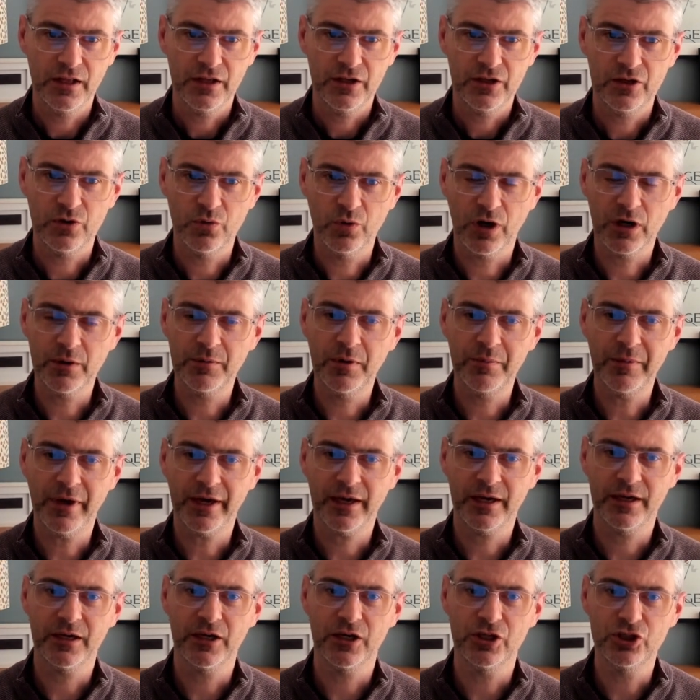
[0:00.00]
you want to be
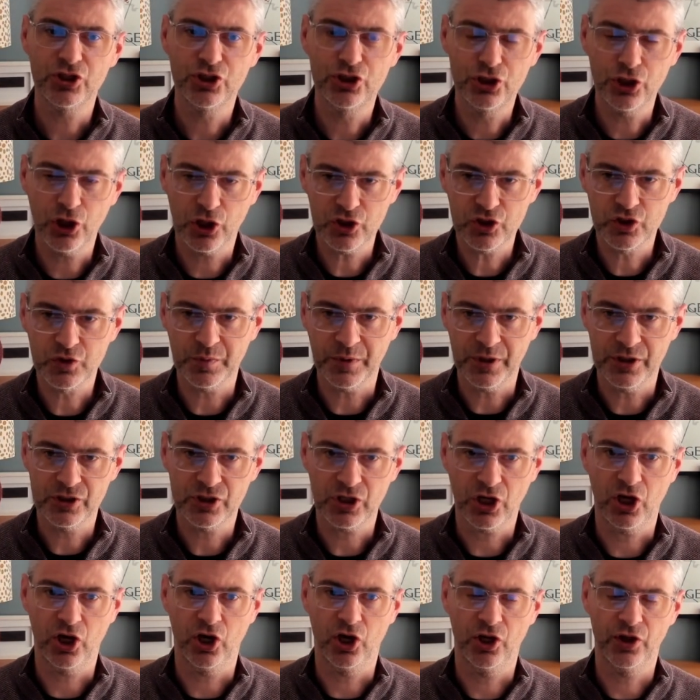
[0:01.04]
making a judgment
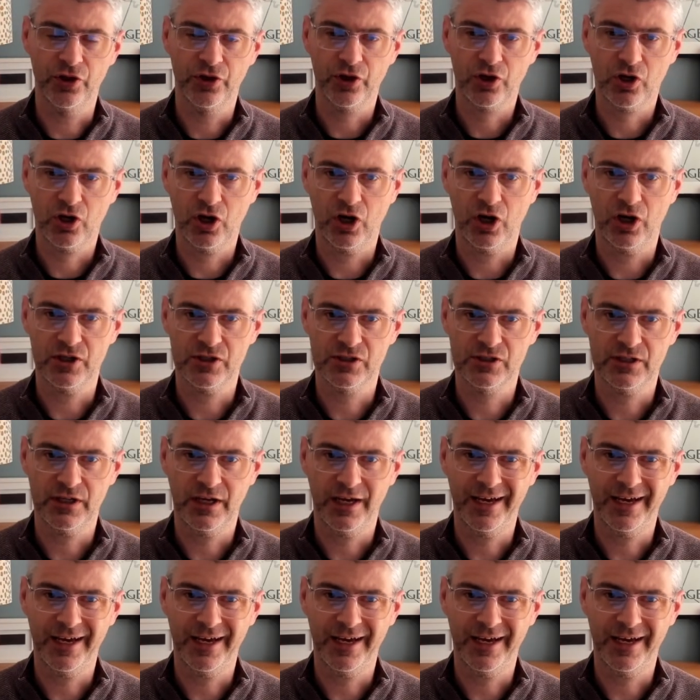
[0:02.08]
on the cost,